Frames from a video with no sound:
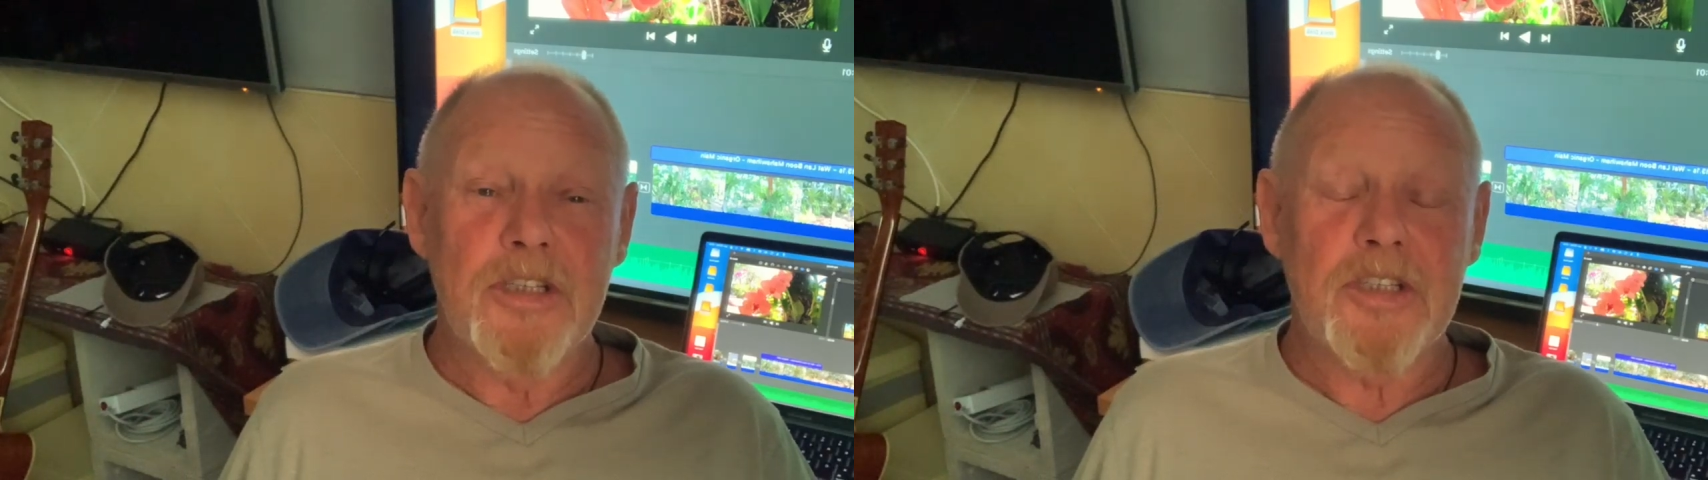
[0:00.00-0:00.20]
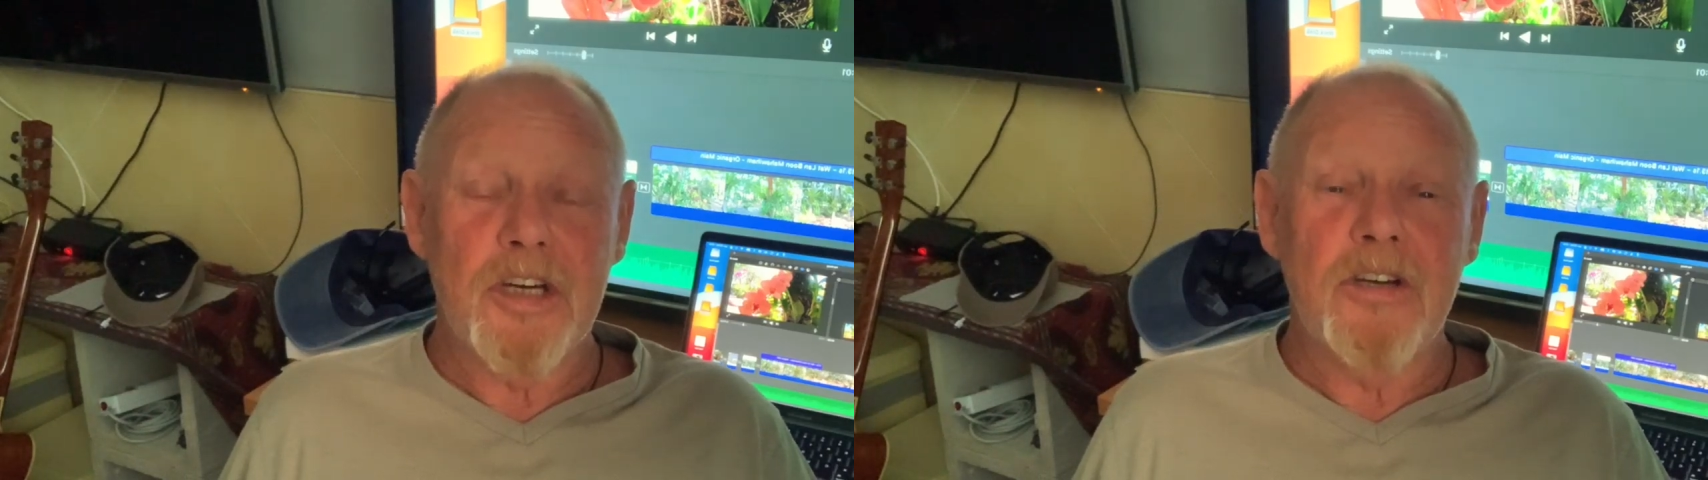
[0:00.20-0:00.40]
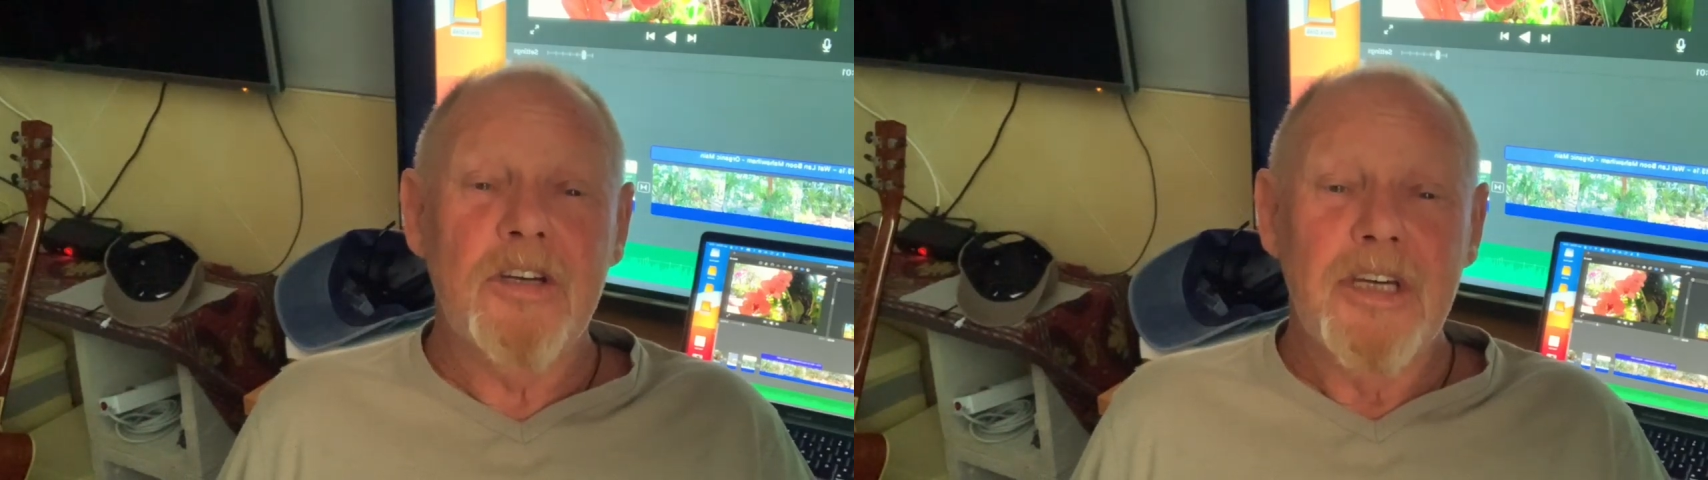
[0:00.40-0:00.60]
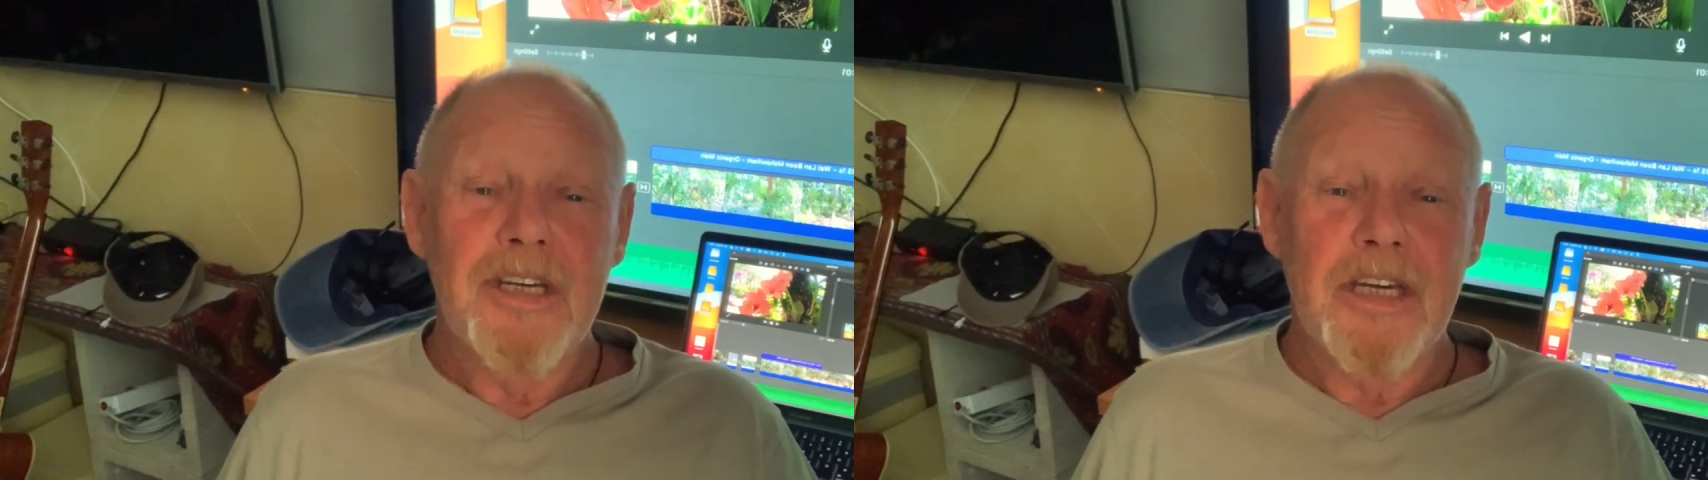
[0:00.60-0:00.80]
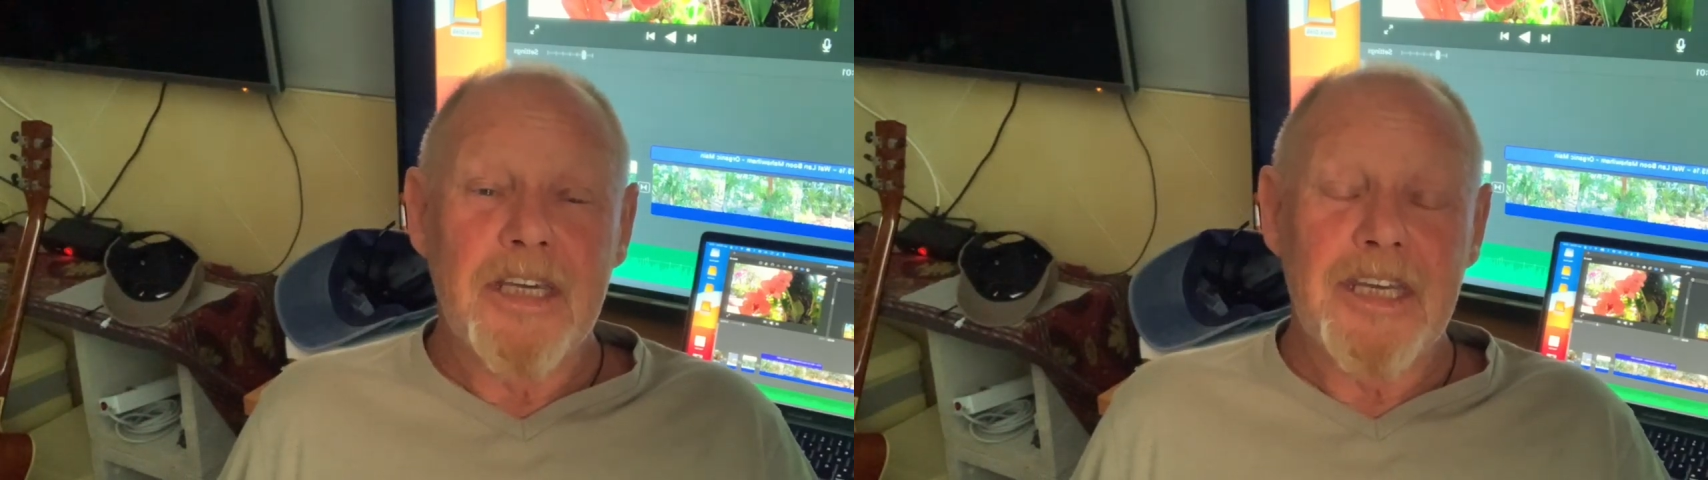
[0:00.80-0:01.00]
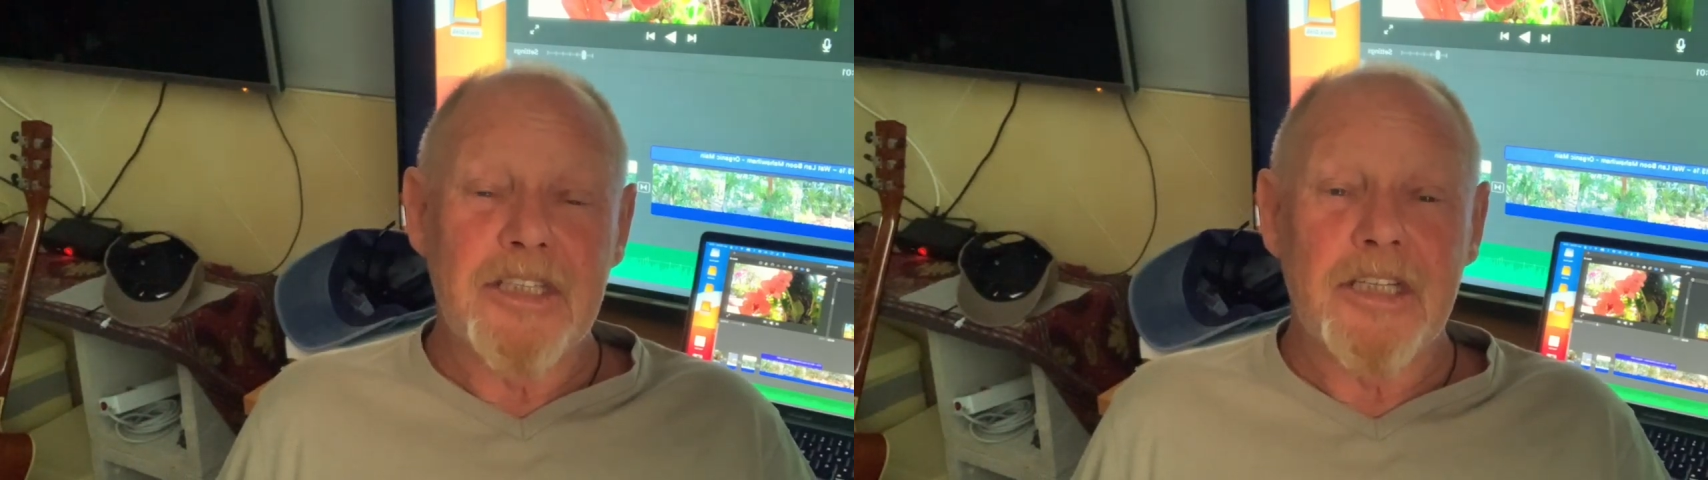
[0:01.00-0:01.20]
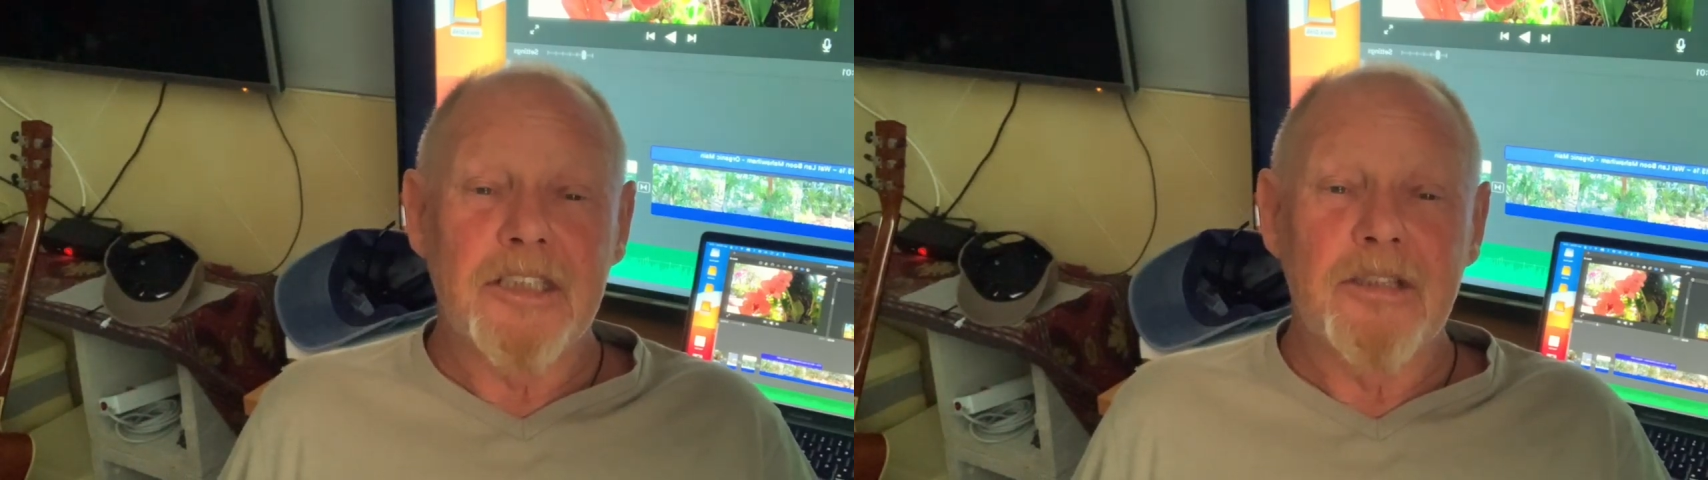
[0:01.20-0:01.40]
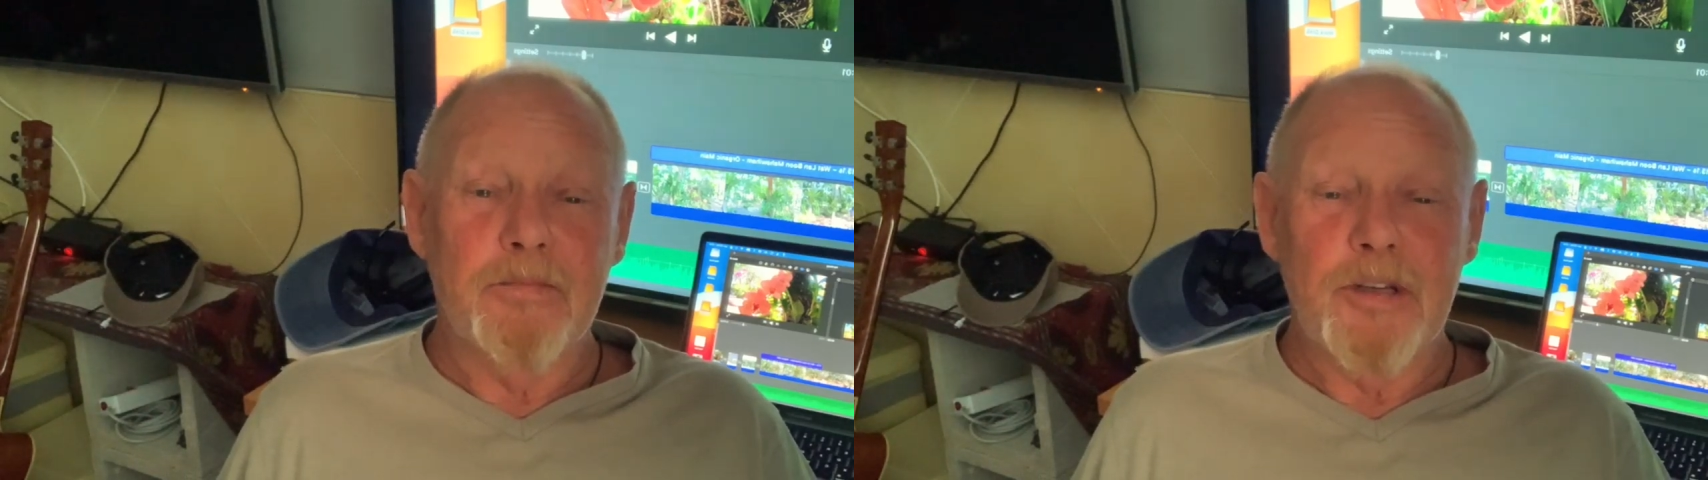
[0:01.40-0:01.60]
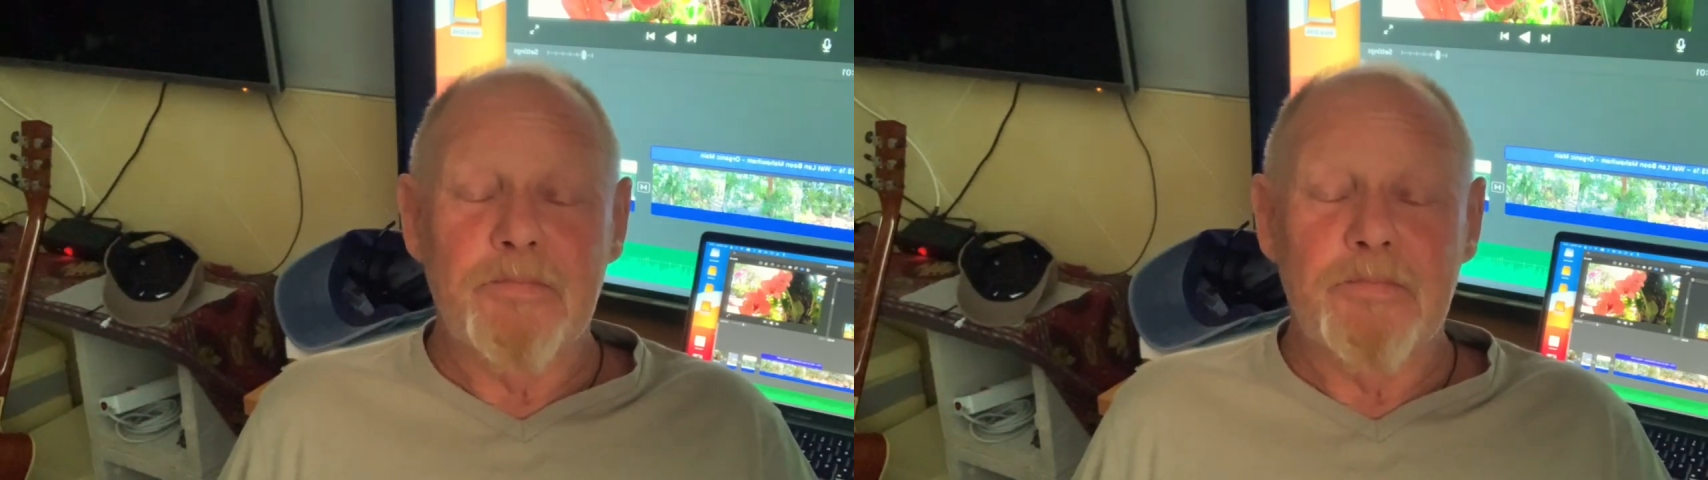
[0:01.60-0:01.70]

So it gets a little bit